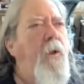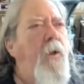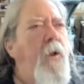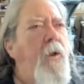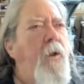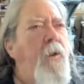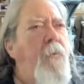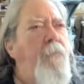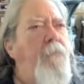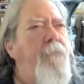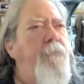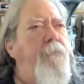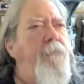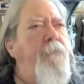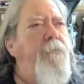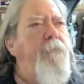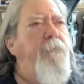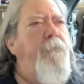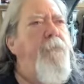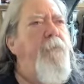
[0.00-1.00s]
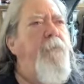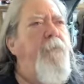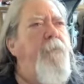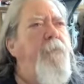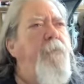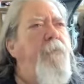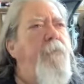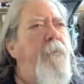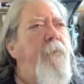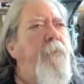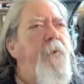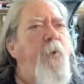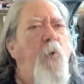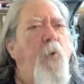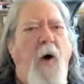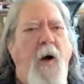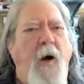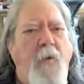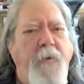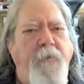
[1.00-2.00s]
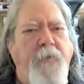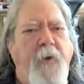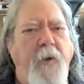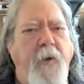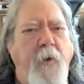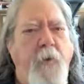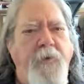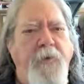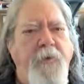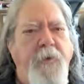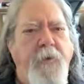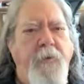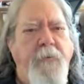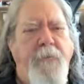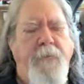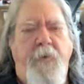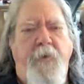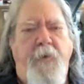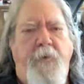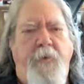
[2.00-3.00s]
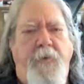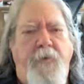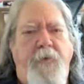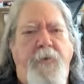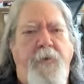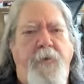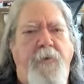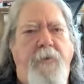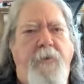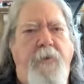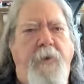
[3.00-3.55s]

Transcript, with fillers: Um, but the wildfire was here first,